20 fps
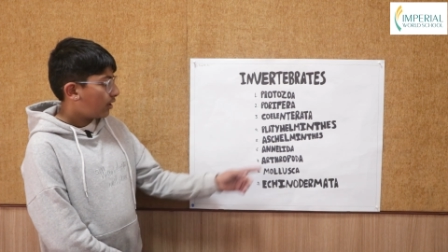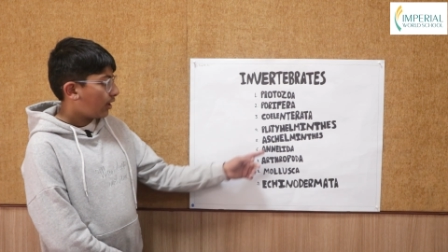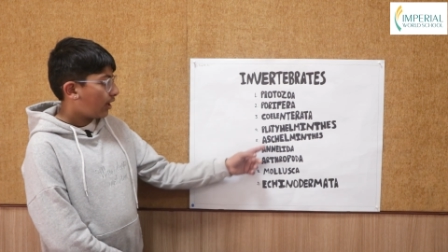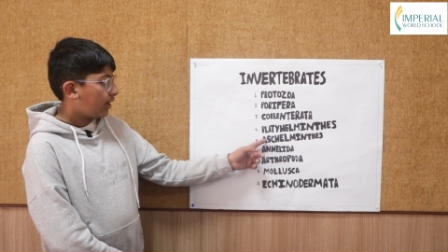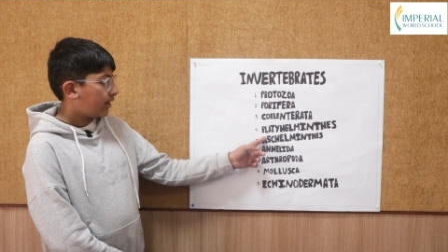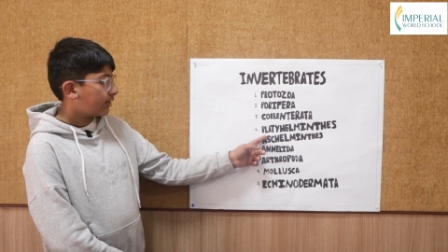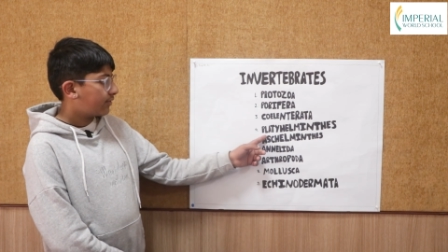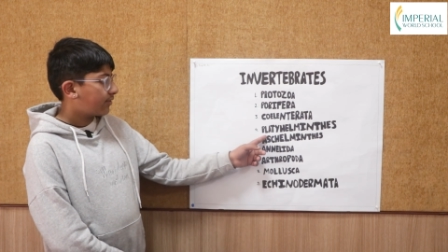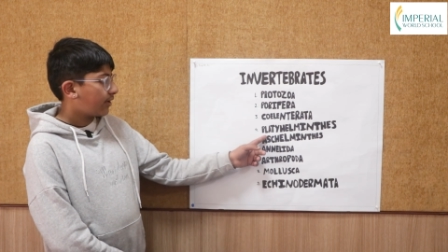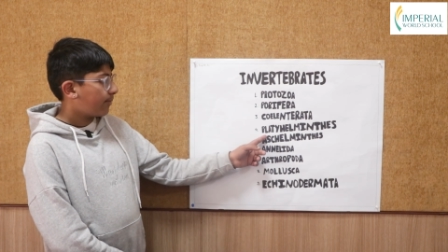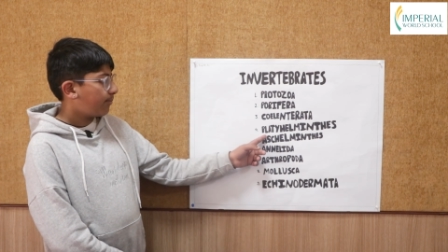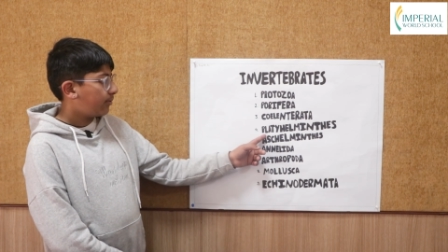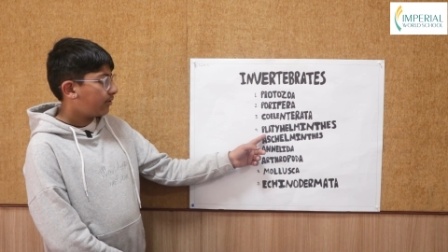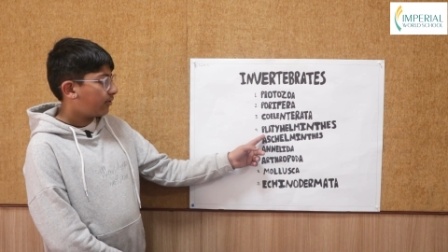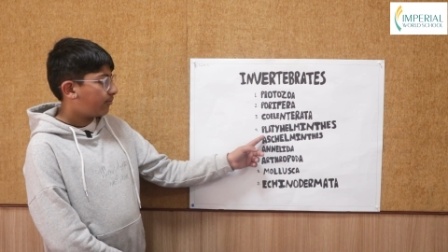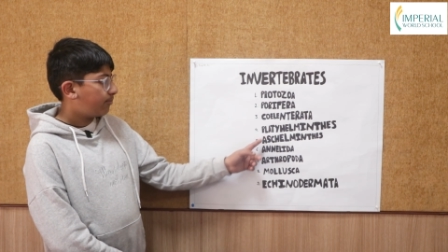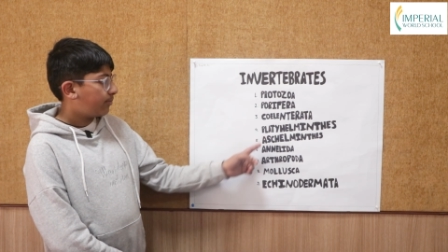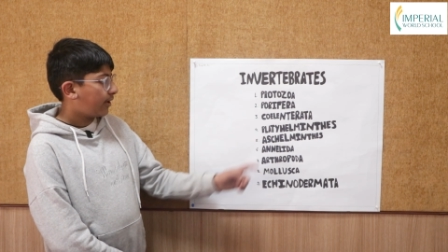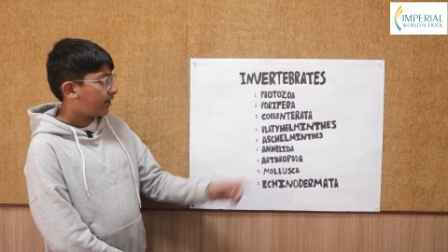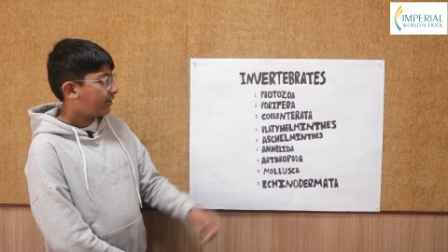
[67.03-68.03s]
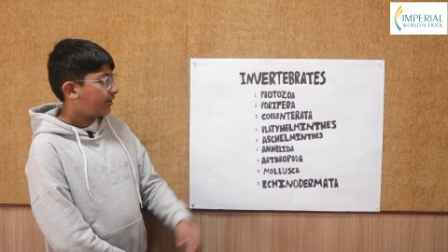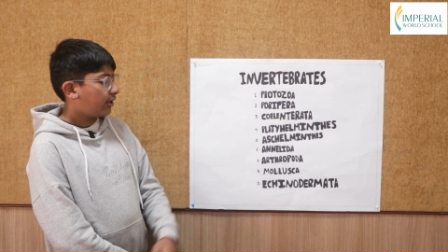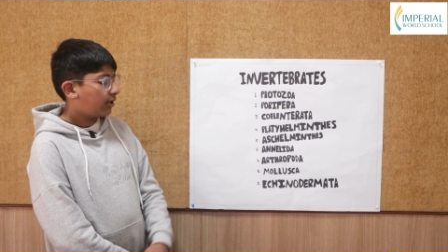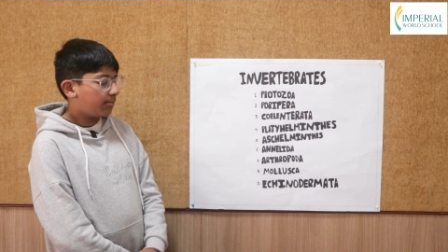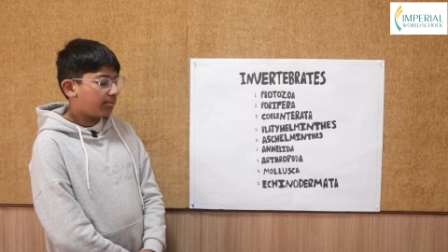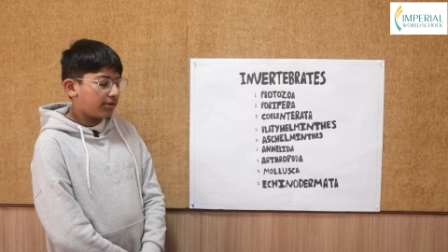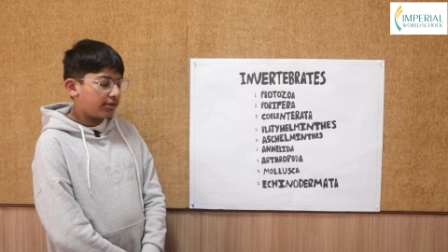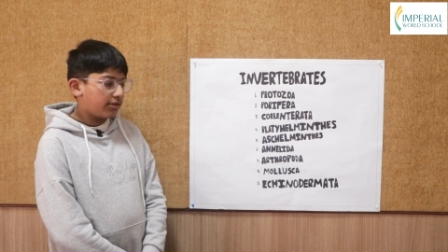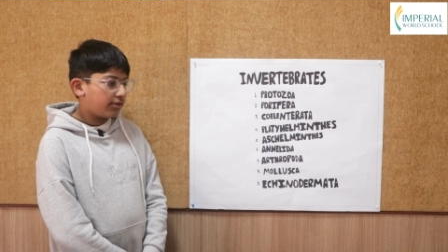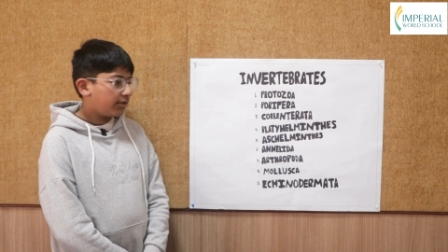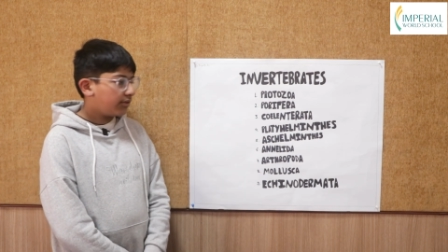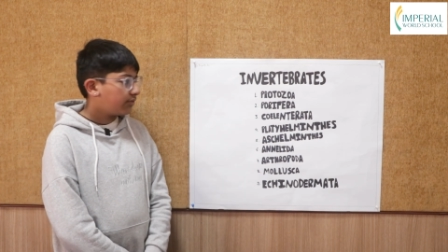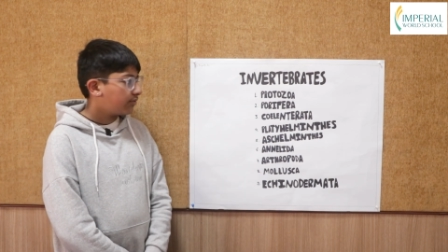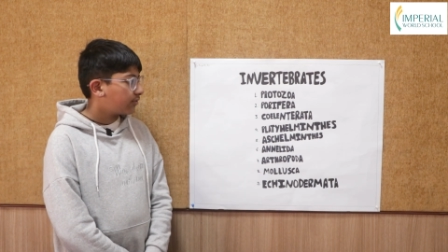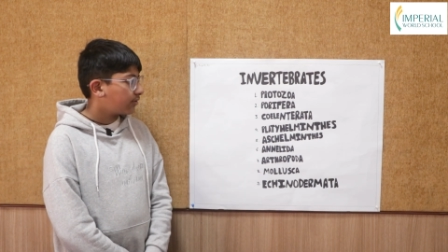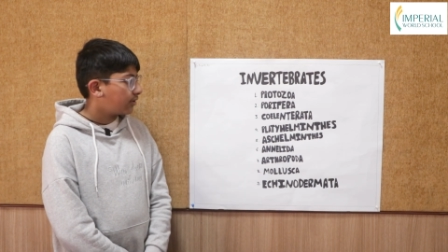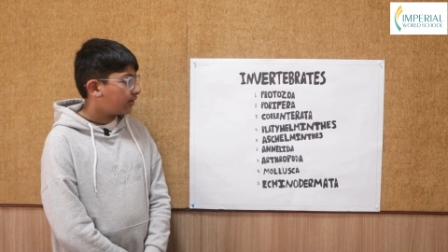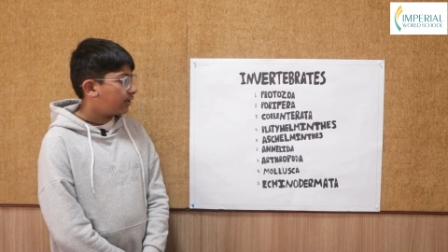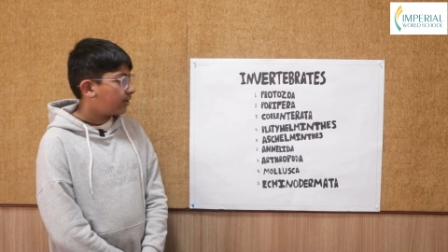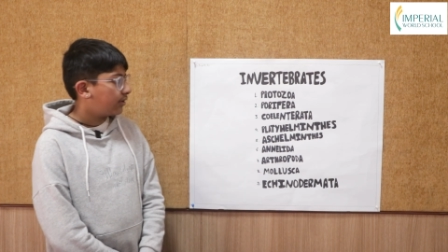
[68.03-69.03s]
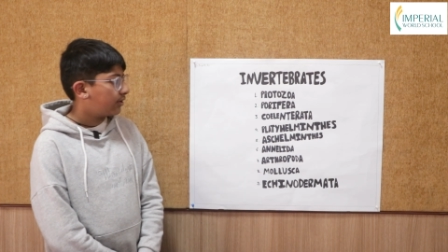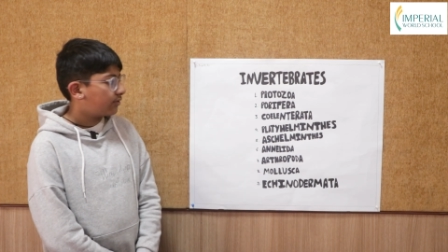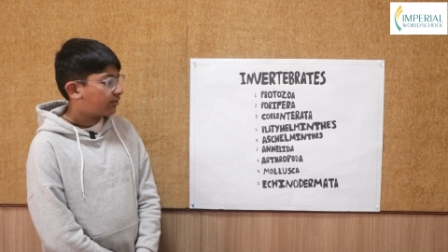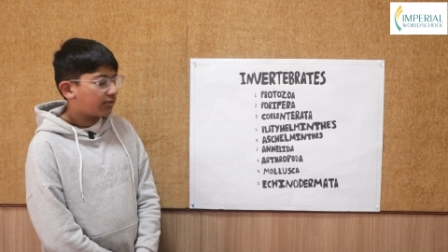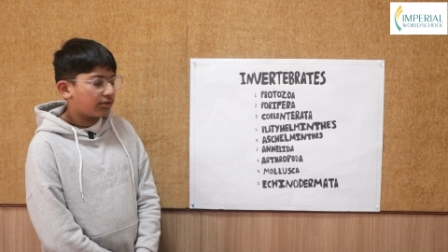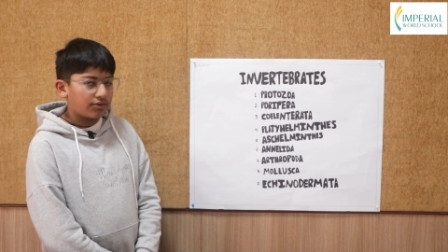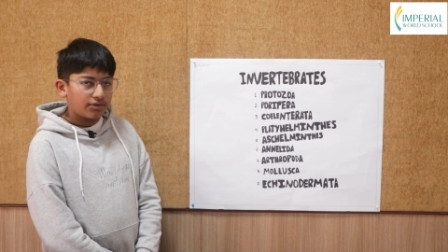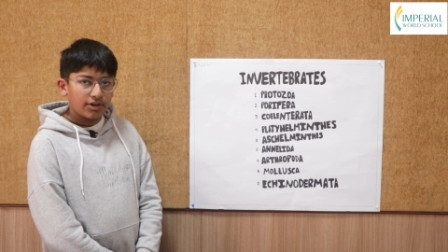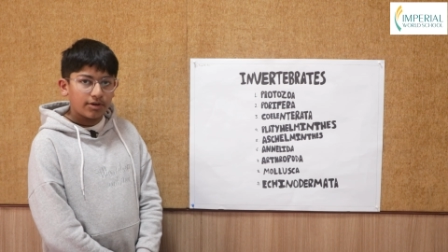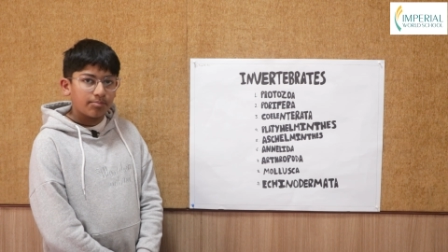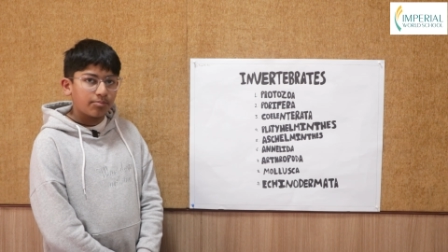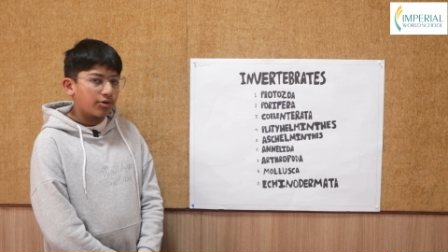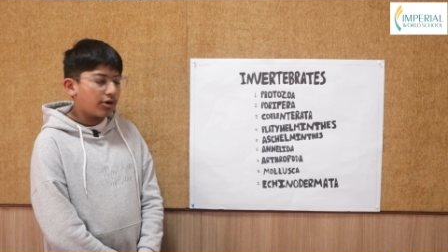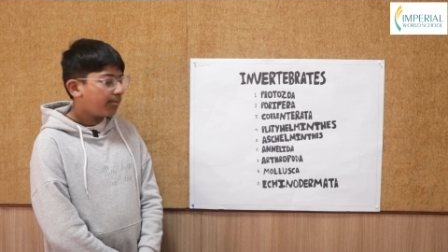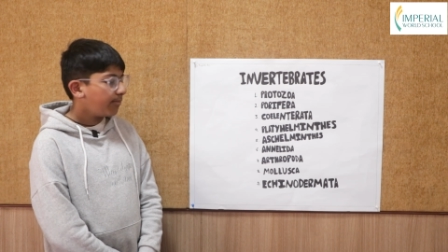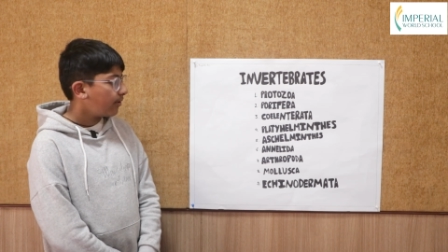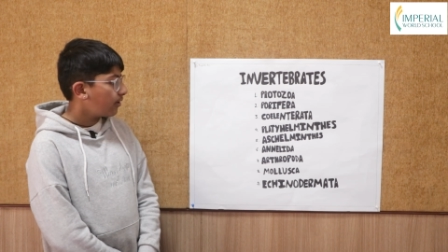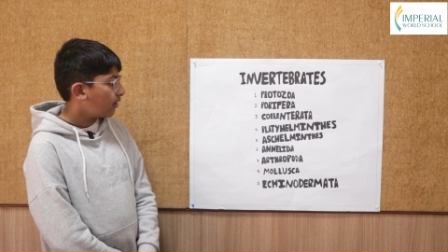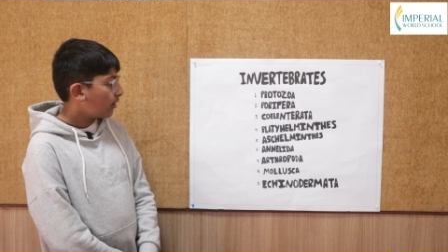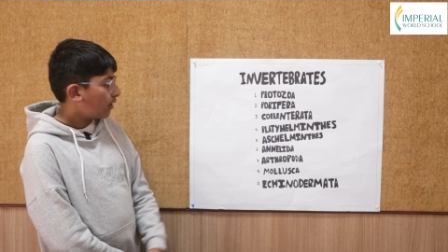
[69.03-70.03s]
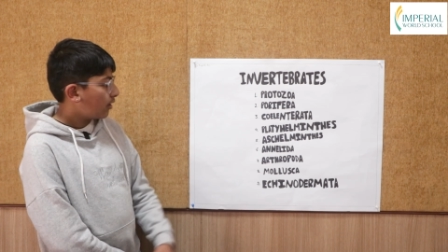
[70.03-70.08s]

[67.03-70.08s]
an example of platyhelminthes is a tapeworm